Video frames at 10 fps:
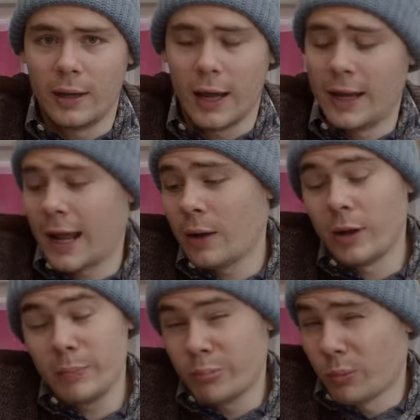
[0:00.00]
And now
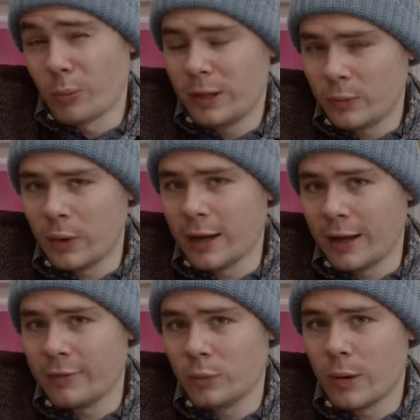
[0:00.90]
I probably won't
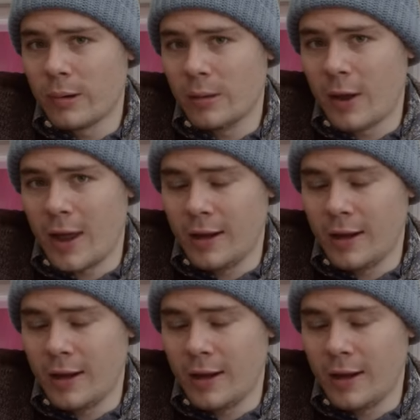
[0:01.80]
have to worry about